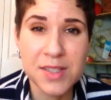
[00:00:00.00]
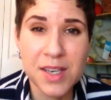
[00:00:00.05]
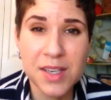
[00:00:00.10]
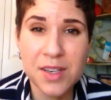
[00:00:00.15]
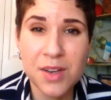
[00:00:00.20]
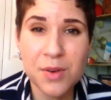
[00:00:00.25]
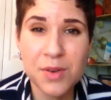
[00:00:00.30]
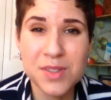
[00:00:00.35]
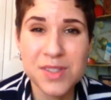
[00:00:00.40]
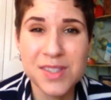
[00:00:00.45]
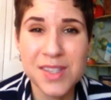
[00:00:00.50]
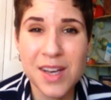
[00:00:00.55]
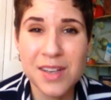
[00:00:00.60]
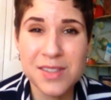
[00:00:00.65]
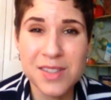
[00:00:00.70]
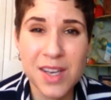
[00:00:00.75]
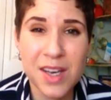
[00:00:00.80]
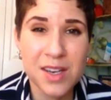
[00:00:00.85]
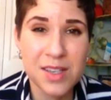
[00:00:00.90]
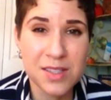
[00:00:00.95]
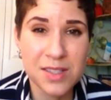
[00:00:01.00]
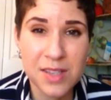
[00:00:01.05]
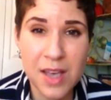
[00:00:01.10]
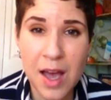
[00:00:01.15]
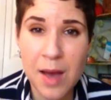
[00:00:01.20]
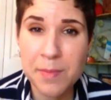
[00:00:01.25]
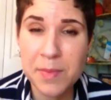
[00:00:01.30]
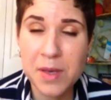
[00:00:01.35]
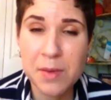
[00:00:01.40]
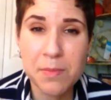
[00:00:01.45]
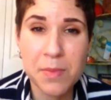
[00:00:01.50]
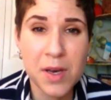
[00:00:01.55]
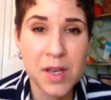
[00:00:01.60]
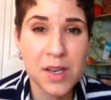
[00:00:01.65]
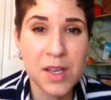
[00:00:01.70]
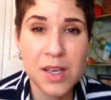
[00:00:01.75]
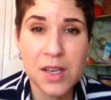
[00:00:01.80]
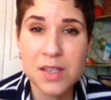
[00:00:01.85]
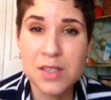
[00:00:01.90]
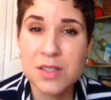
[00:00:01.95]
I know it sounds kind of sappy, but
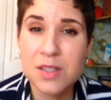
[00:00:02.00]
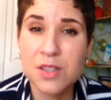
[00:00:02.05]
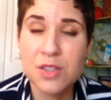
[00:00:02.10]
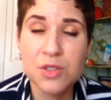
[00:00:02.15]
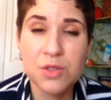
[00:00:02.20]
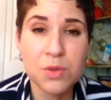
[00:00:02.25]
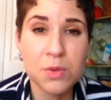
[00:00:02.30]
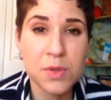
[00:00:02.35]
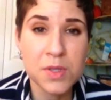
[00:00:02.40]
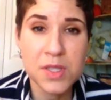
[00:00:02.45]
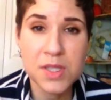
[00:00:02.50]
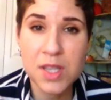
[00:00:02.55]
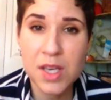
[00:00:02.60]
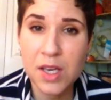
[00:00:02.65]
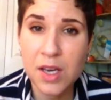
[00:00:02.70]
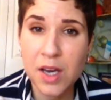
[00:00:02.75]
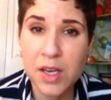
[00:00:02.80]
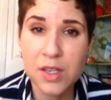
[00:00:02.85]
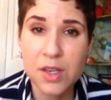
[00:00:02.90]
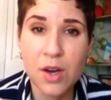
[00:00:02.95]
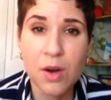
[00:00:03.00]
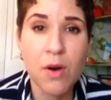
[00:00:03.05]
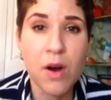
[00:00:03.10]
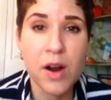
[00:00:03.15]
it is the truest thing I know.